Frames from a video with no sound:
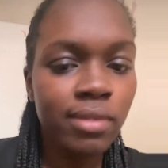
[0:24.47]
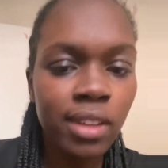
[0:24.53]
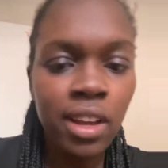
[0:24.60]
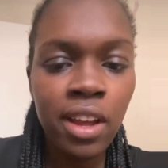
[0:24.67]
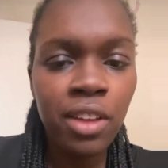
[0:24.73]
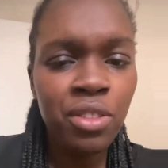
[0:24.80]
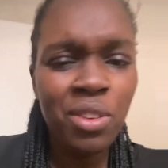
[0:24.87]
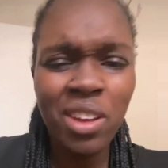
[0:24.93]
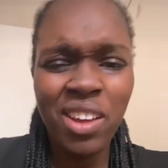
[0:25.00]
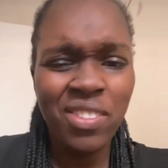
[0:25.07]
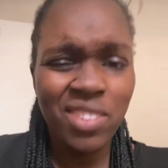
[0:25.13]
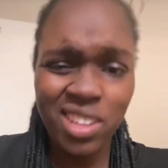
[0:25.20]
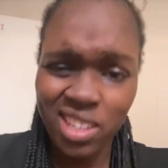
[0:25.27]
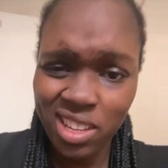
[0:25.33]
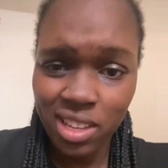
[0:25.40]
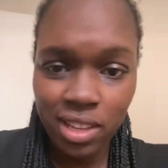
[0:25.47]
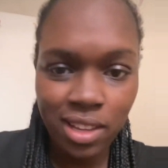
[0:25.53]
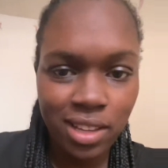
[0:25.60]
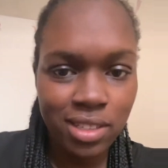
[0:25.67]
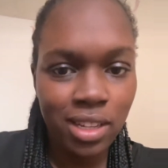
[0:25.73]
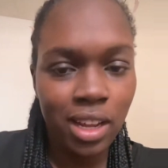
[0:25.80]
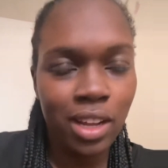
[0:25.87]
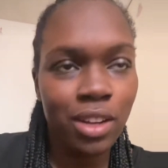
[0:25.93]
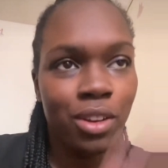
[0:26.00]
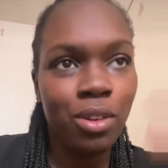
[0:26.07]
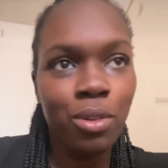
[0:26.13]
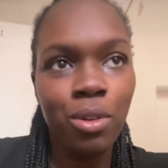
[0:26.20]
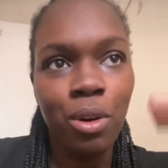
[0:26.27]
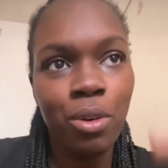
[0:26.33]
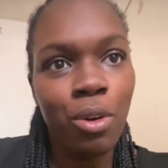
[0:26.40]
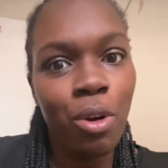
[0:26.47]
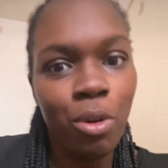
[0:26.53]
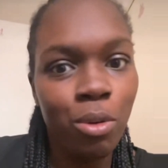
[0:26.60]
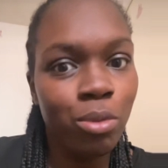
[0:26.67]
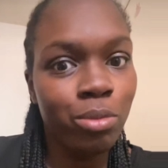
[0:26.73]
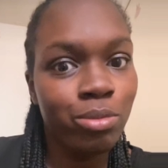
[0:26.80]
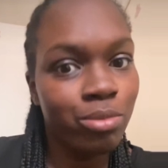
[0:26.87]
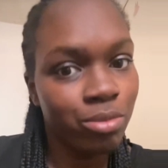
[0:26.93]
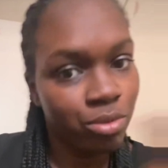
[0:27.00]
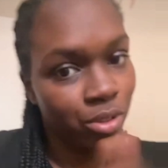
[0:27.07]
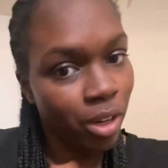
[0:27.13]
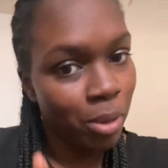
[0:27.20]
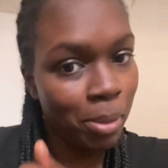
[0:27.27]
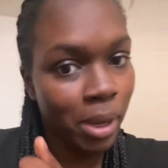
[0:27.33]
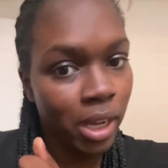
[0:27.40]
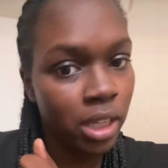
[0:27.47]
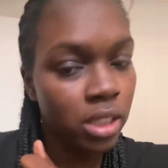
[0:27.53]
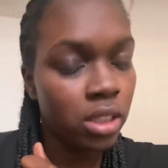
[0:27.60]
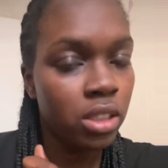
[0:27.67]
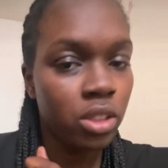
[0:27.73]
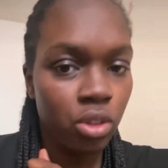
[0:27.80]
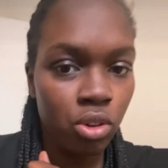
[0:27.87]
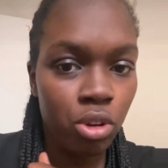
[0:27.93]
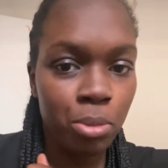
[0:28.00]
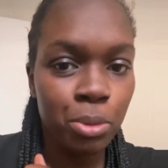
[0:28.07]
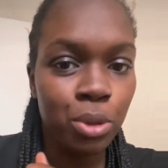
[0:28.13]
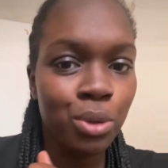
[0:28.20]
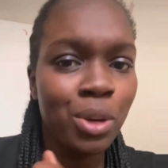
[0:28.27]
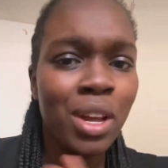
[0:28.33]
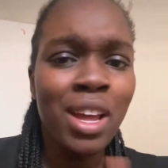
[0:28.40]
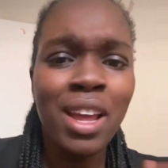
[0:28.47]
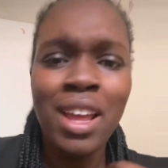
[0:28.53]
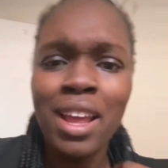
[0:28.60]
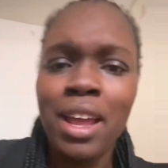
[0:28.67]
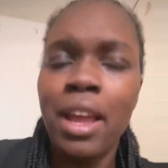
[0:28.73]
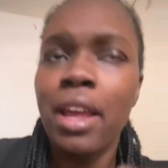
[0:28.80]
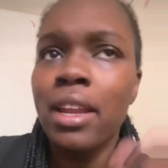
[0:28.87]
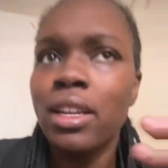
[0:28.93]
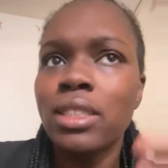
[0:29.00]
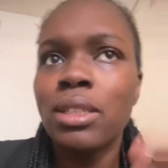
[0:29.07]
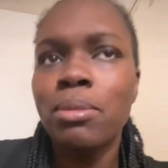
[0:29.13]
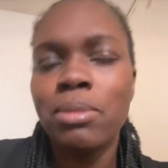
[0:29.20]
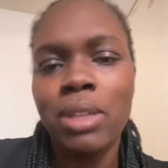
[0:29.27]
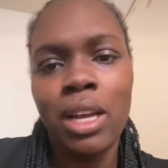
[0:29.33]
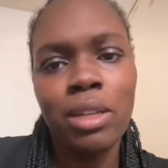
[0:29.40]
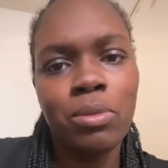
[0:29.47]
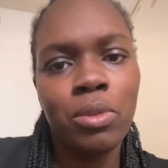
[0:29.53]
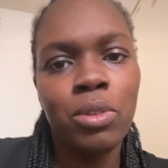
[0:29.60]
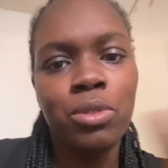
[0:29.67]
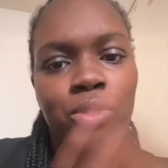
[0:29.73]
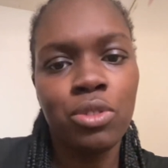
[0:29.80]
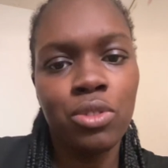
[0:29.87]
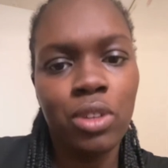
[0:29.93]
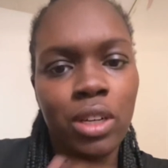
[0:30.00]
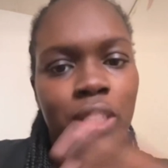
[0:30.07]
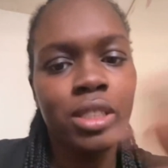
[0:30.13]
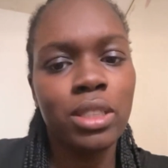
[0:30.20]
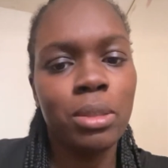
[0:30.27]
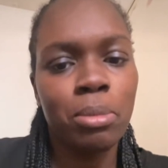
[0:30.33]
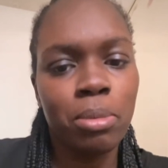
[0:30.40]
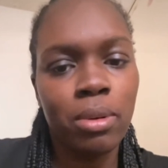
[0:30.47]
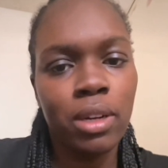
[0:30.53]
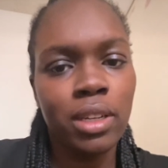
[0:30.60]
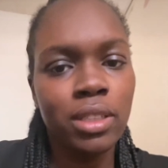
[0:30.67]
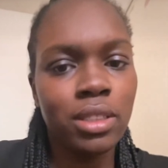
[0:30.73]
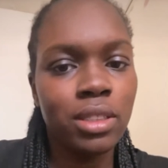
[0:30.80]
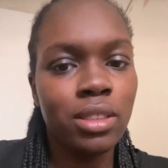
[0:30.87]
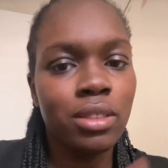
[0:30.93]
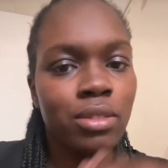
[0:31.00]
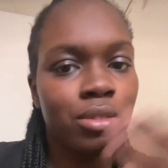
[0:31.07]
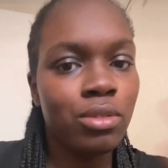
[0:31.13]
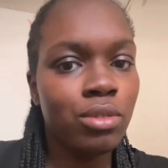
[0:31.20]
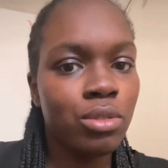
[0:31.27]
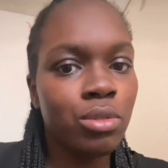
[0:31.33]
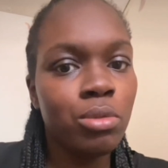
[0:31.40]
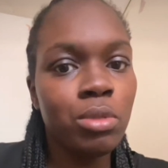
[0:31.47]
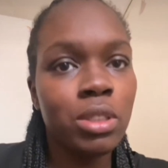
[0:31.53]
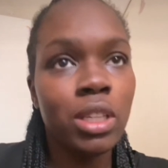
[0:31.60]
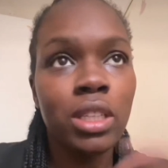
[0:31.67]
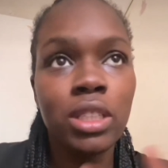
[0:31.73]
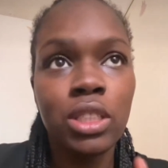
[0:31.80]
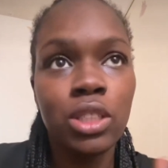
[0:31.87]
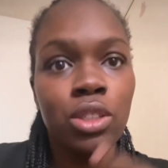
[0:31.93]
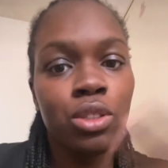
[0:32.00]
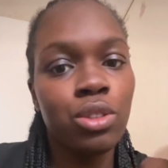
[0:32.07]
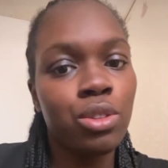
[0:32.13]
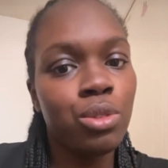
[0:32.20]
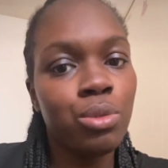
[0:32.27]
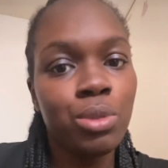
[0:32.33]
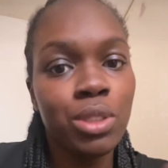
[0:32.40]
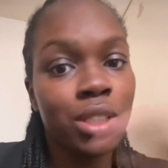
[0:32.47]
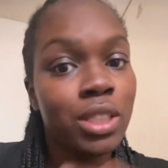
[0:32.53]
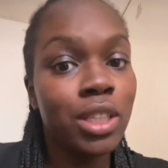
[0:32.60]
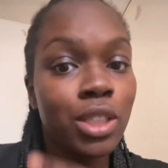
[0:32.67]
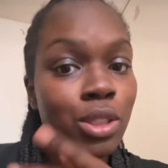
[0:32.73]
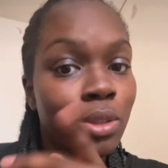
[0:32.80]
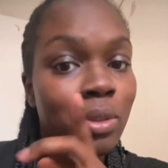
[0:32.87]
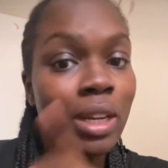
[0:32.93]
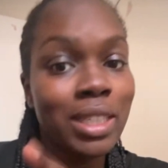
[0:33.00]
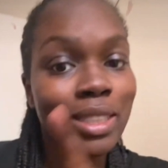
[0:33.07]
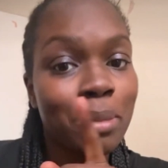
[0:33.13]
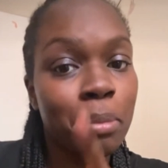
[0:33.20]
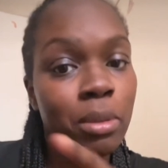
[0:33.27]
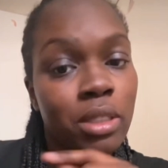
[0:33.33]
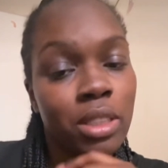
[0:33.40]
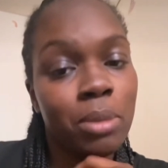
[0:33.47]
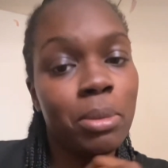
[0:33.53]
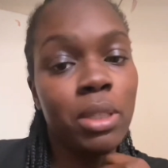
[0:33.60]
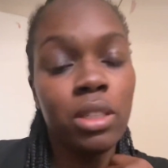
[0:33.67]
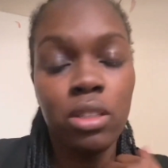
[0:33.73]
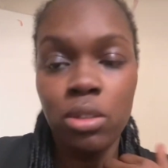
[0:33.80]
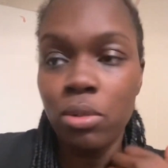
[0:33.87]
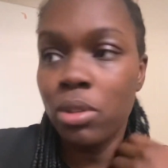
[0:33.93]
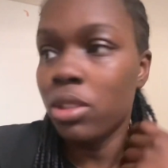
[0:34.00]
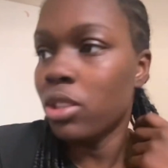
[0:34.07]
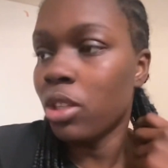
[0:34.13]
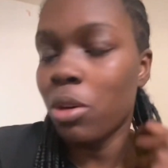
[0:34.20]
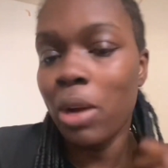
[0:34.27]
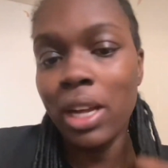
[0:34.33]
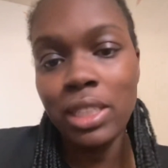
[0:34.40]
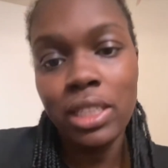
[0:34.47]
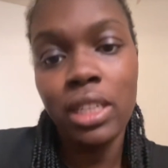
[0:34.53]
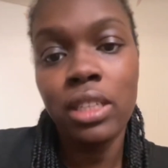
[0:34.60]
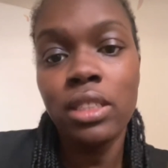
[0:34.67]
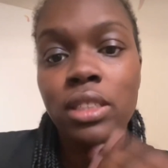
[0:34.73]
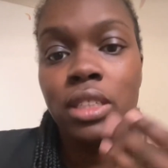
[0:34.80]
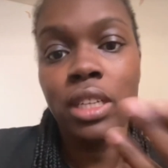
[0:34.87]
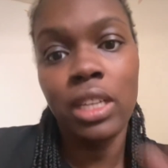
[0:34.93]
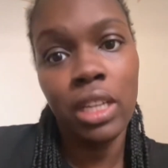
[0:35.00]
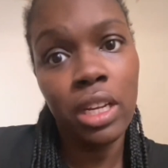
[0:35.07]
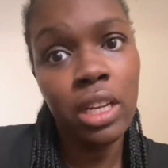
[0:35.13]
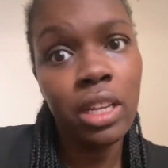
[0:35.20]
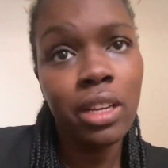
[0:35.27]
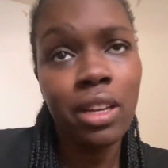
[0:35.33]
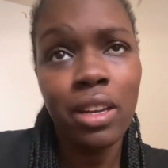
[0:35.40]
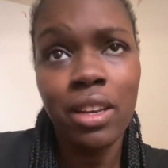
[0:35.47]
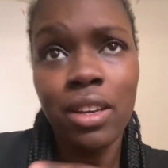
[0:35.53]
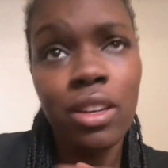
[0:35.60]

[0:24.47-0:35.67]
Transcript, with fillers: after you have kids, like you don't go straight back to normal. And then sometimes when you stress, depressed, you tend to do shit that you're not supposed to be doing. So I tend to eat and